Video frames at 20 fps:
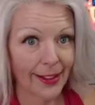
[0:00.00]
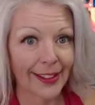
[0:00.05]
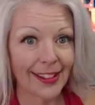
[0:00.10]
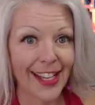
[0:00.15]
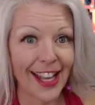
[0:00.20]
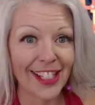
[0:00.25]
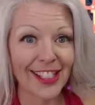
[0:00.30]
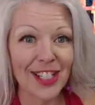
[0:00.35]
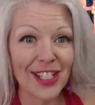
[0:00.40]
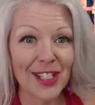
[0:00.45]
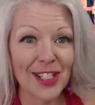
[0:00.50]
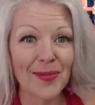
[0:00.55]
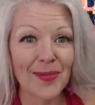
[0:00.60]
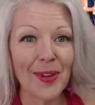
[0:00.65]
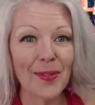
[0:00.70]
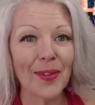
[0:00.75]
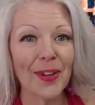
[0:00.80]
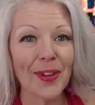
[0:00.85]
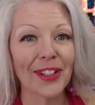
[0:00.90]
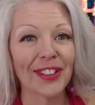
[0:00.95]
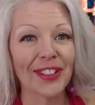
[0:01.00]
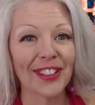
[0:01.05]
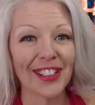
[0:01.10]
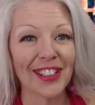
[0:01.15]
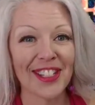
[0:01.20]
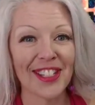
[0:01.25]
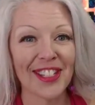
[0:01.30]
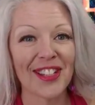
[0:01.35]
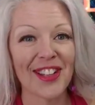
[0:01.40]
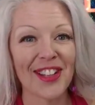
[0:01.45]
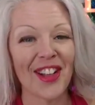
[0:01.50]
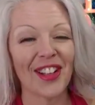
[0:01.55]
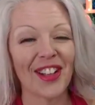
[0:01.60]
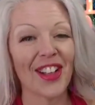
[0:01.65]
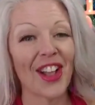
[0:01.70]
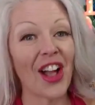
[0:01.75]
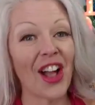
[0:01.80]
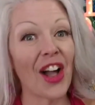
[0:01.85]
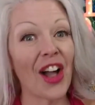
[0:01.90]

not just people that are in a stall.